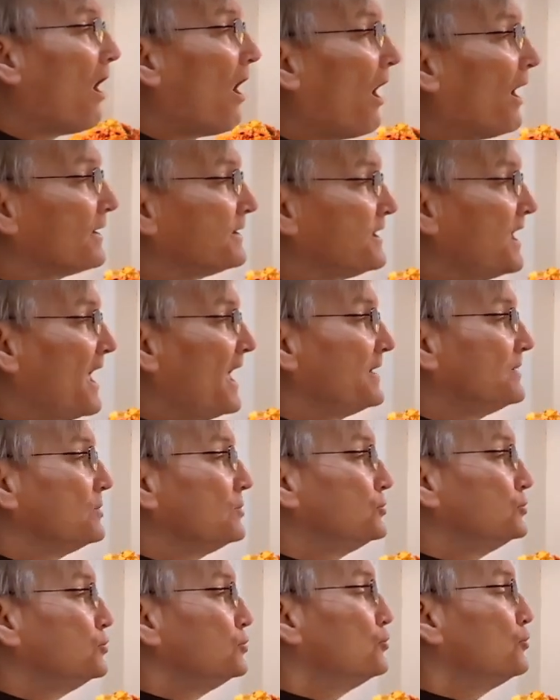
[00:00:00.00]

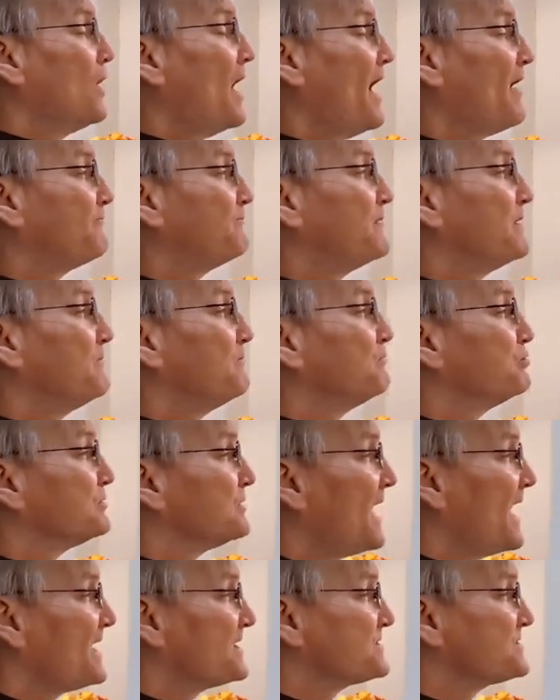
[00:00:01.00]
Again, you have been
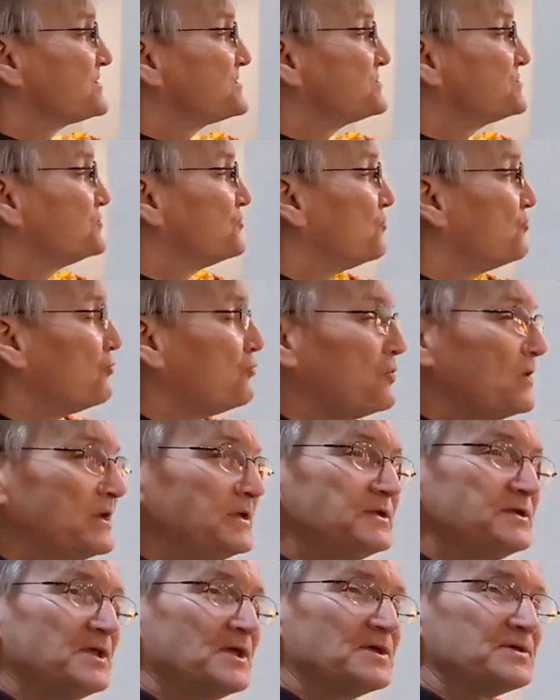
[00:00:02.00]
blessed to
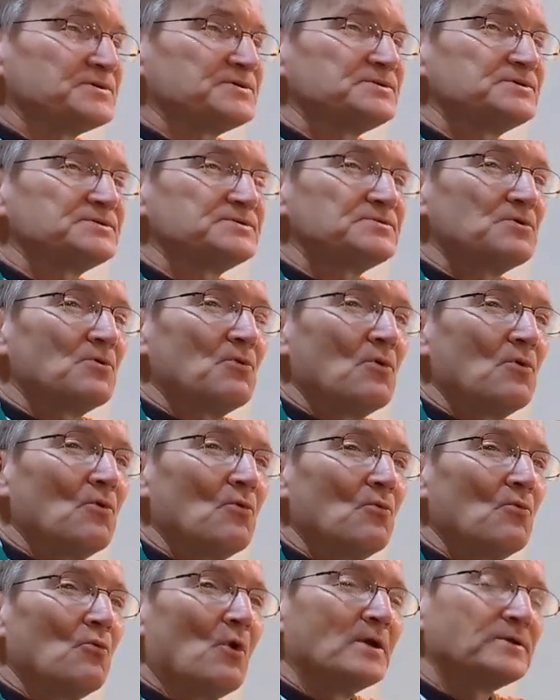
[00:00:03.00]
witness
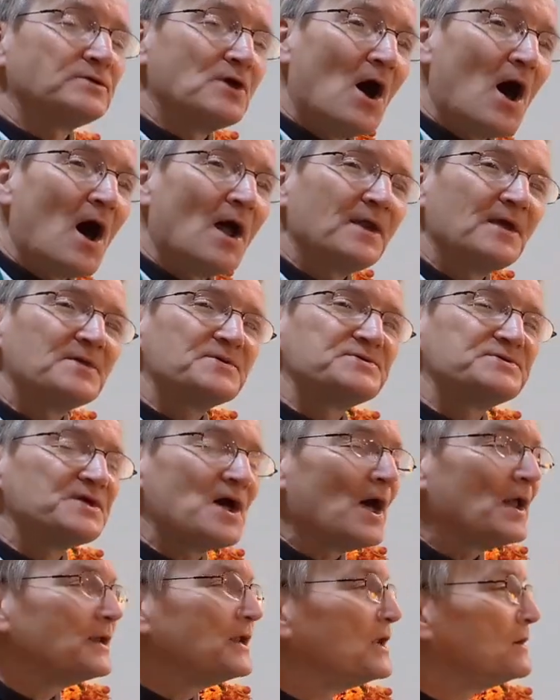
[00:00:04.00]
what God has
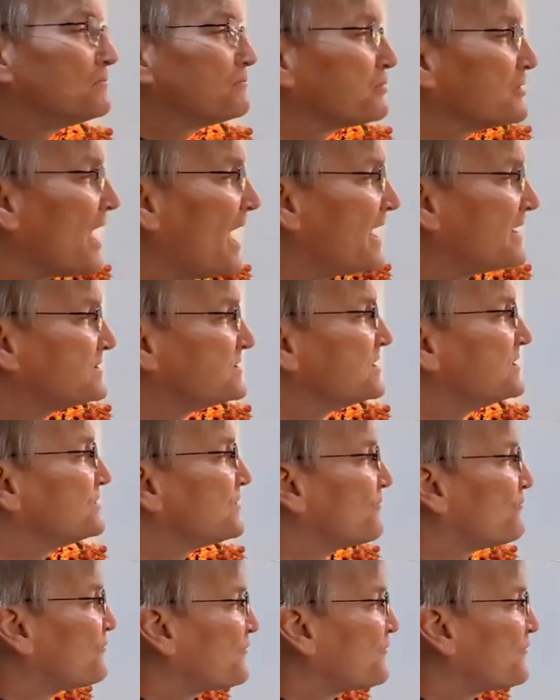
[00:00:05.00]
done in planting the